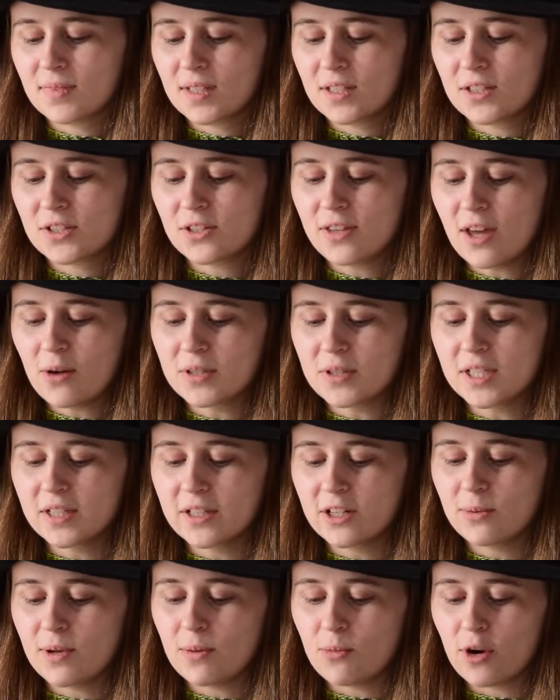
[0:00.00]
So that was a
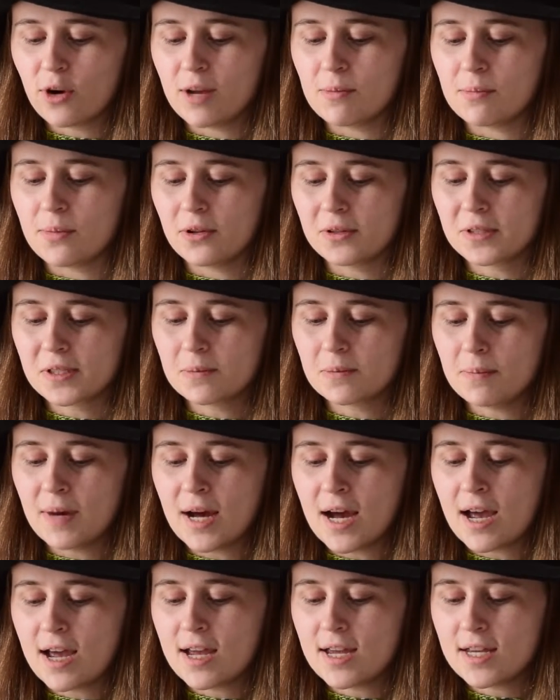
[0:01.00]
little bit more impulse
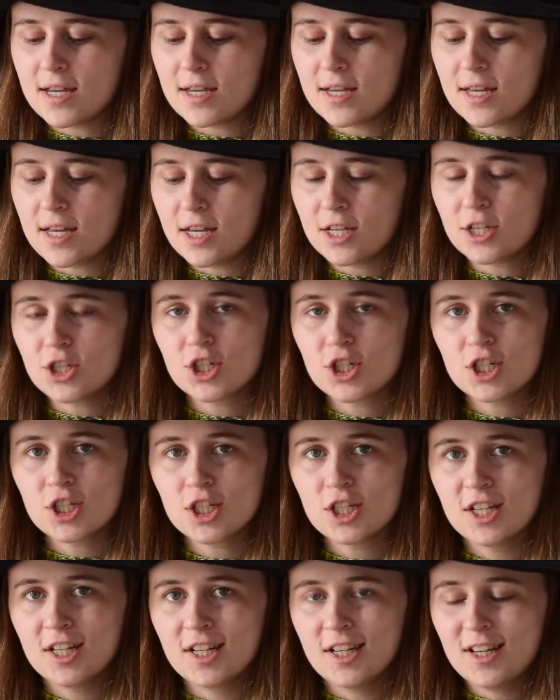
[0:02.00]

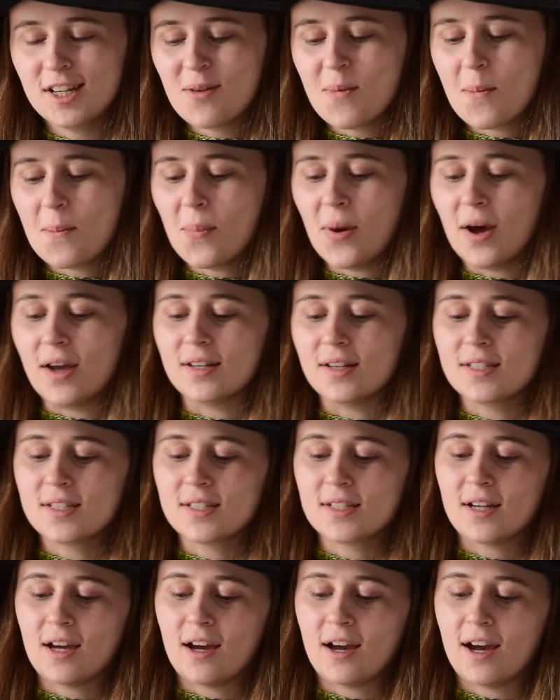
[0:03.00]
buy-ish,
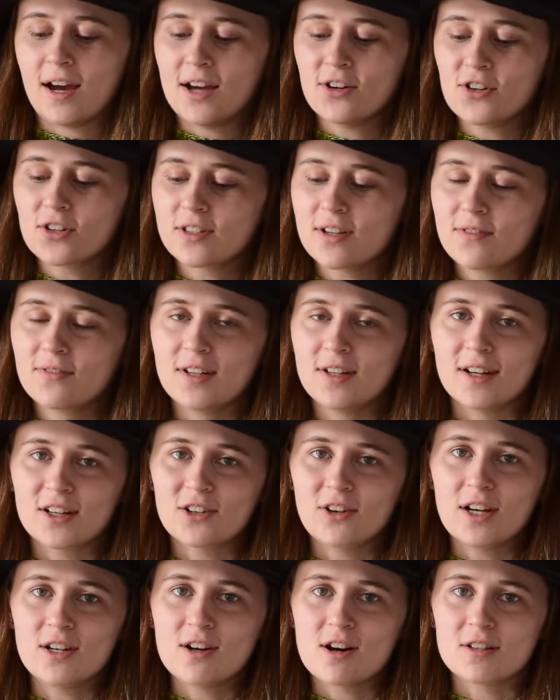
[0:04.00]
but I just love the Knit
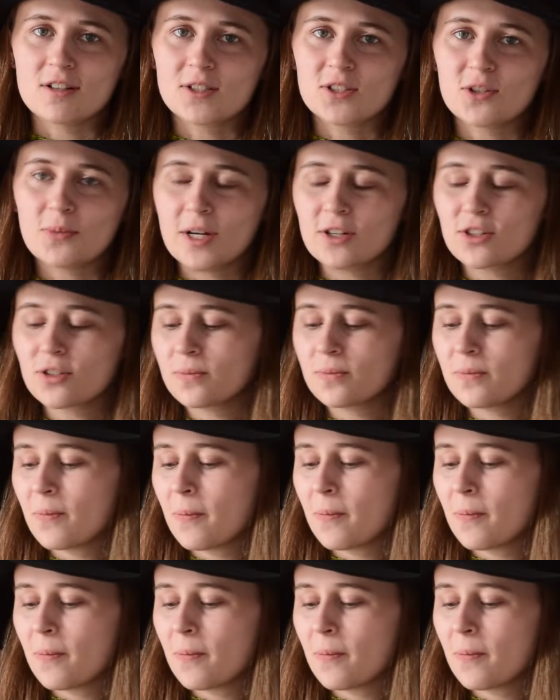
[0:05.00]
Crate yarn so much.